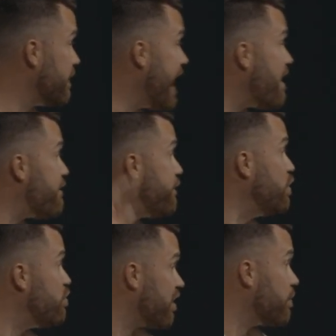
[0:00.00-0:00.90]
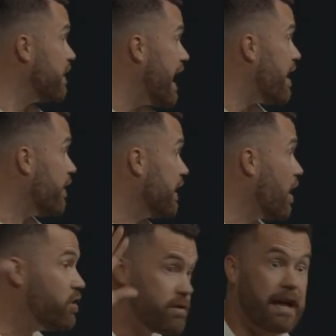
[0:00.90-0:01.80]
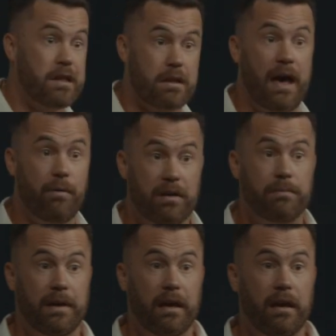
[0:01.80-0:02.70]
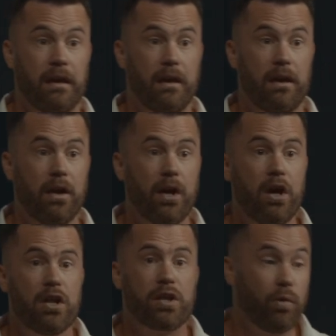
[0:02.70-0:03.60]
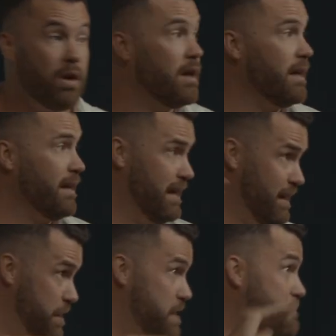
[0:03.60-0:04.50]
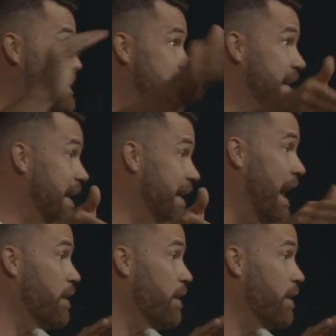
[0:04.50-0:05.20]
to that future reality. Are you catching that with me? So he's speaking